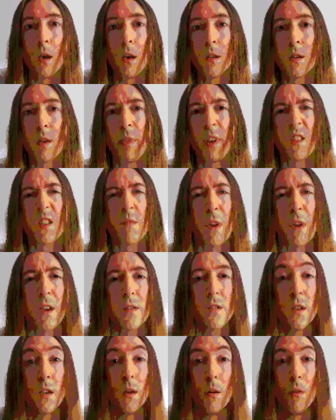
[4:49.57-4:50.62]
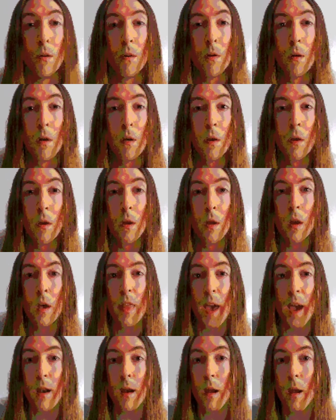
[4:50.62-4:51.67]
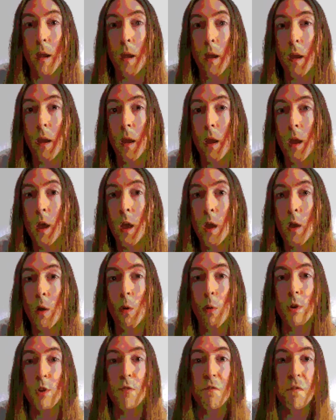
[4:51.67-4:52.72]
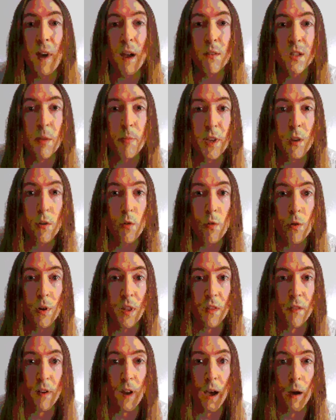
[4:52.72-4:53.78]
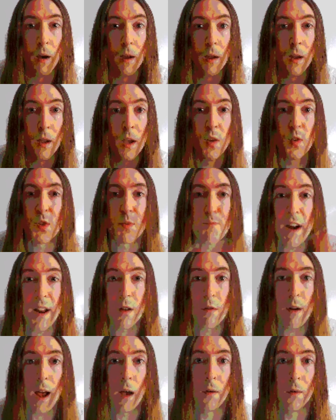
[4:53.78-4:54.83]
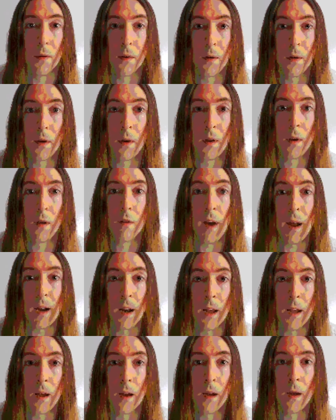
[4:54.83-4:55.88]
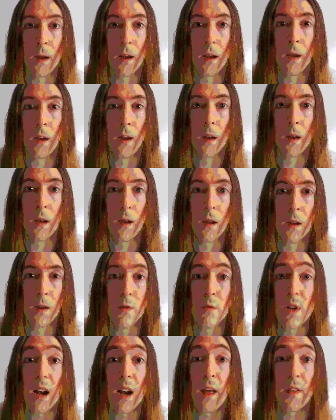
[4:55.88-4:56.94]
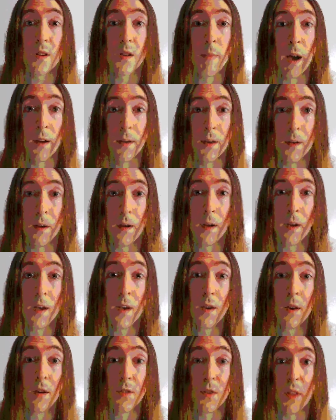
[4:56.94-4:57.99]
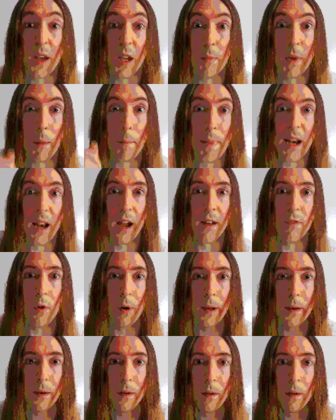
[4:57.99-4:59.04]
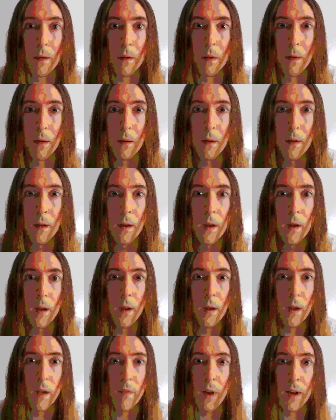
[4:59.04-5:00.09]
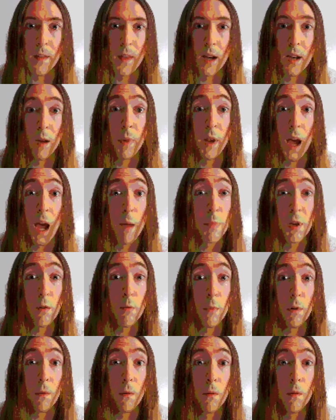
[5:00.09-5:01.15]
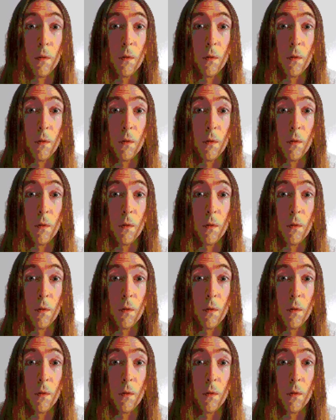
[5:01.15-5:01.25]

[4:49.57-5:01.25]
Something that speaks to you. Then, when you've found something good in the flower, you spread it around. Finally, you tell others about it, so they can make a beeline for it. If I did that, I'd be a happy human.